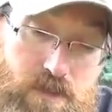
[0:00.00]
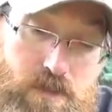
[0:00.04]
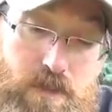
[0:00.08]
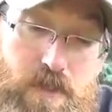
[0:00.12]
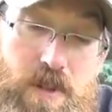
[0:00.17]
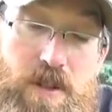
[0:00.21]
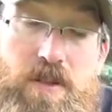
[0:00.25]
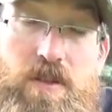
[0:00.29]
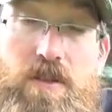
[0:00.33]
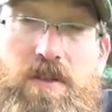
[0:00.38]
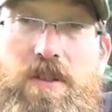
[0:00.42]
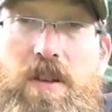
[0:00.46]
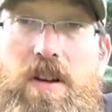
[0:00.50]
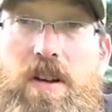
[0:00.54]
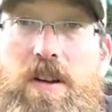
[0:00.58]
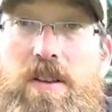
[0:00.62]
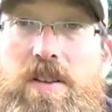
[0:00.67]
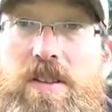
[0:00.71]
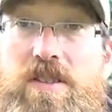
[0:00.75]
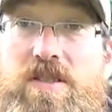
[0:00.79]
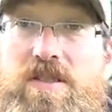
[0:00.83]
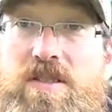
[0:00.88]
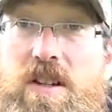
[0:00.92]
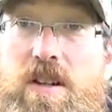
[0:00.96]
bundled all
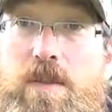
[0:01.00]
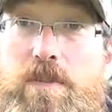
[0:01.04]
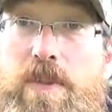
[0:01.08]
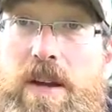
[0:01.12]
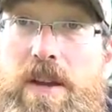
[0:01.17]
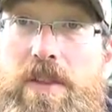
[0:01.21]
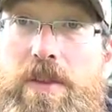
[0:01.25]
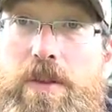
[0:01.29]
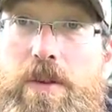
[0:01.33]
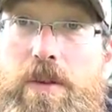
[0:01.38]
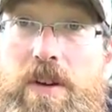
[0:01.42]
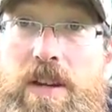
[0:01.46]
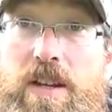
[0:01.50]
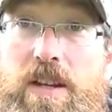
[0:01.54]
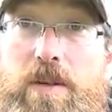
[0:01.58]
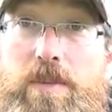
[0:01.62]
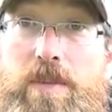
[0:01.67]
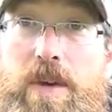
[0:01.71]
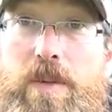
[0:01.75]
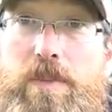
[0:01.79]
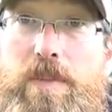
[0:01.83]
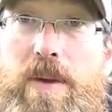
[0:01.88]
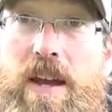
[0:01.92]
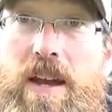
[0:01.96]
this up by throwing it
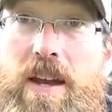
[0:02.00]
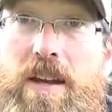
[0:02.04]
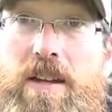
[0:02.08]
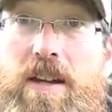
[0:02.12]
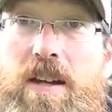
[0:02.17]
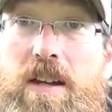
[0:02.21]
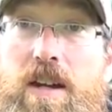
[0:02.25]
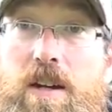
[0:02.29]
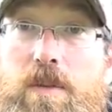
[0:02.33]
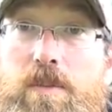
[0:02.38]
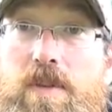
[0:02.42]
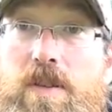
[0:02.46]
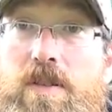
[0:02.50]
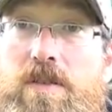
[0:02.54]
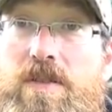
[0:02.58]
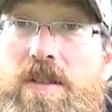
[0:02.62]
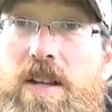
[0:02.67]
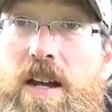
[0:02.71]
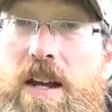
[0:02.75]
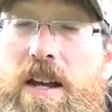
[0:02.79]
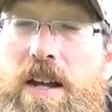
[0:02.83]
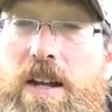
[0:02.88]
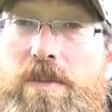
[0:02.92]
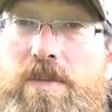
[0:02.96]
in my pack a couple of
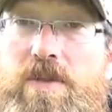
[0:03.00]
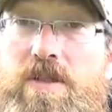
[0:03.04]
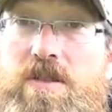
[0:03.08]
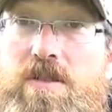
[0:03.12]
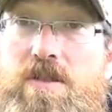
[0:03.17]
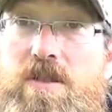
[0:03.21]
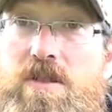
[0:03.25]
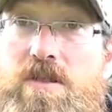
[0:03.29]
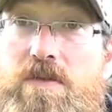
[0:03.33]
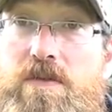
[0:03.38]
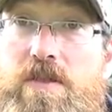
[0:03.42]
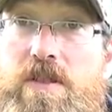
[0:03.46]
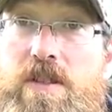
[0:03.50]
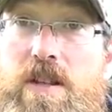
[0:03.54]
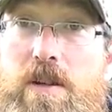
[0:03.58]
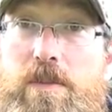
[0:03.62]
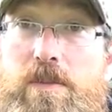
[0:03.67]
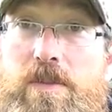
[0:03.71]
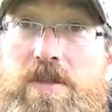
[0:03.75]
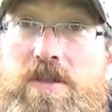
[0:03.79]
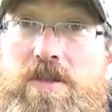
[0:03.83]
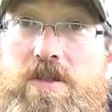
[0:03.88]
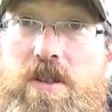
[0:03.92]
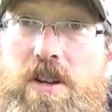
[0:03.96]
times just for
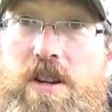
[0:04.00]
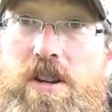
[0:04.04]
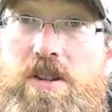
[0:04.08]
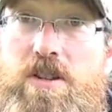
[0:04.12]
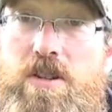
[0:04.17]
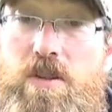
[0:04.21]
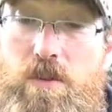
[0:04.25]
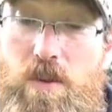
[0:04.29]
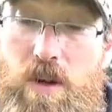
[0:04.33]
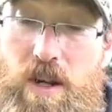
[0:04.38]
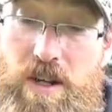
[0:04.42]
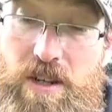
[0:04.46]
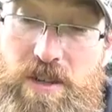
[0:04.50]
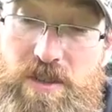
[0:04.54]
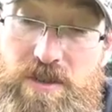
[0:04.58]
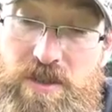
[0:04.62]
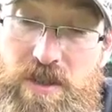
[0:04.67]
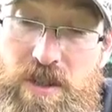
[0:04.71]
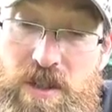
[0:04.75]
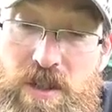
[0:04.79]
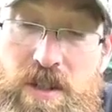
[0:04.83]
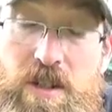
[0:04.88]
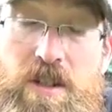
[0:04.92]
demonstration wise.